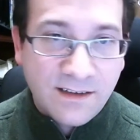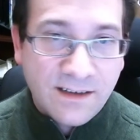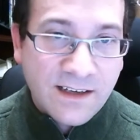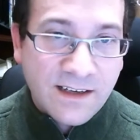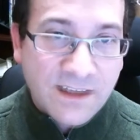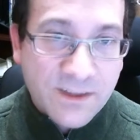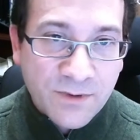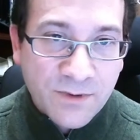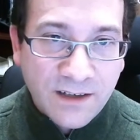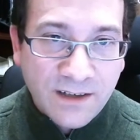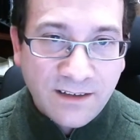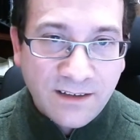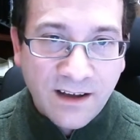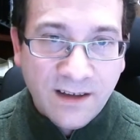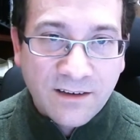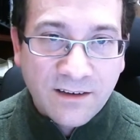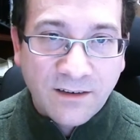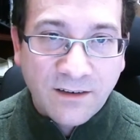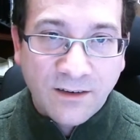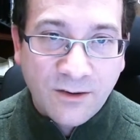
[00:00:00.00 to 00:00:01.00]
really
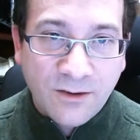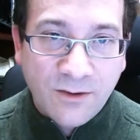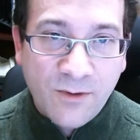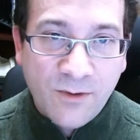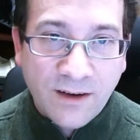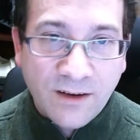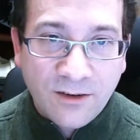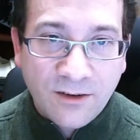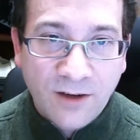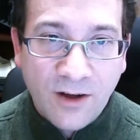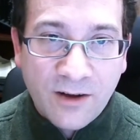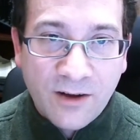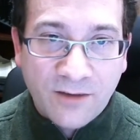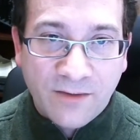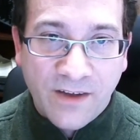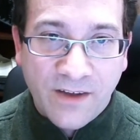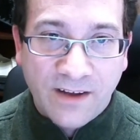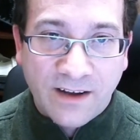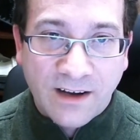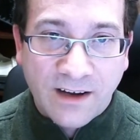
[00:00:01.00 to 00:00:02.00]
done quite a lot of
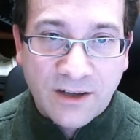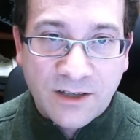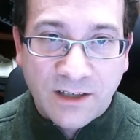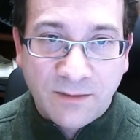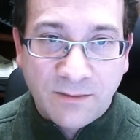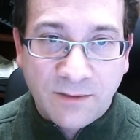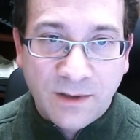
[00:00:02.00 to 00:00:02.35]
that, actually,